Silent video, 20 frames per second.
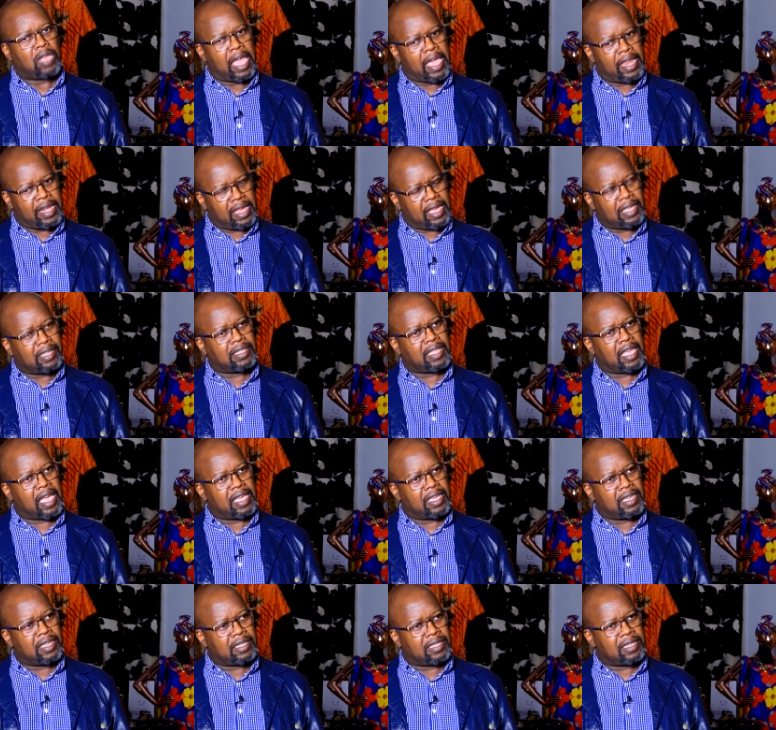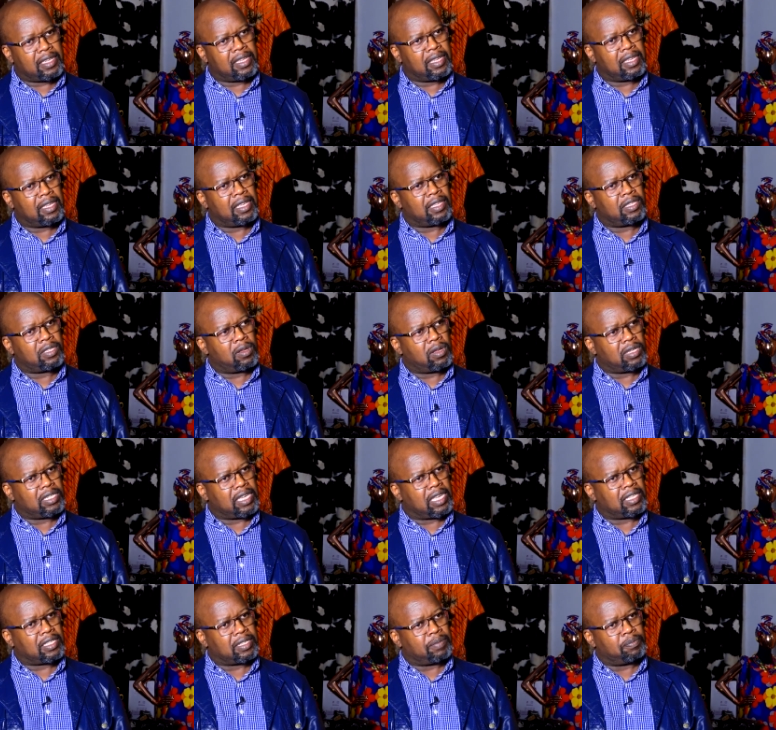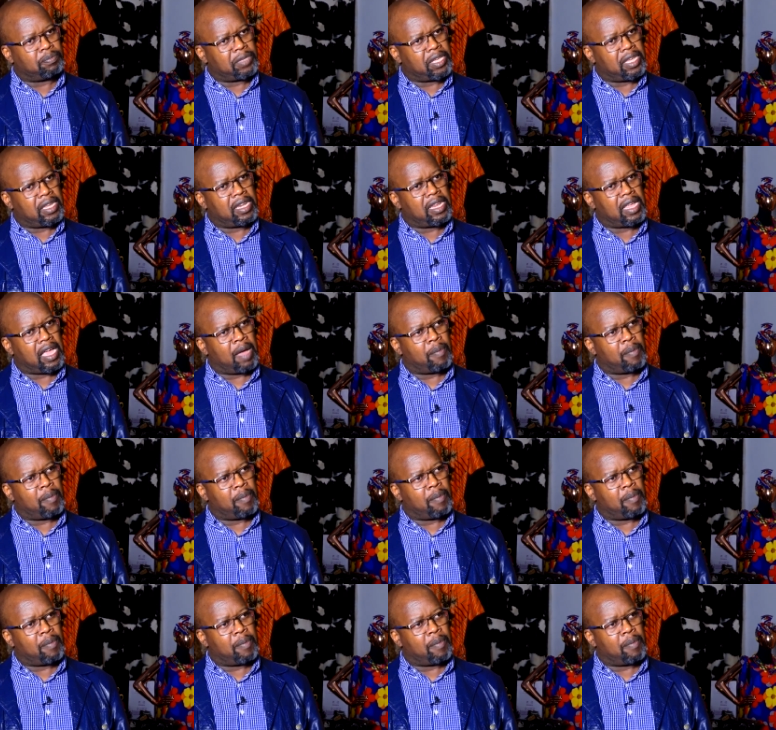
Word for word: And as they are eating, it's not just merely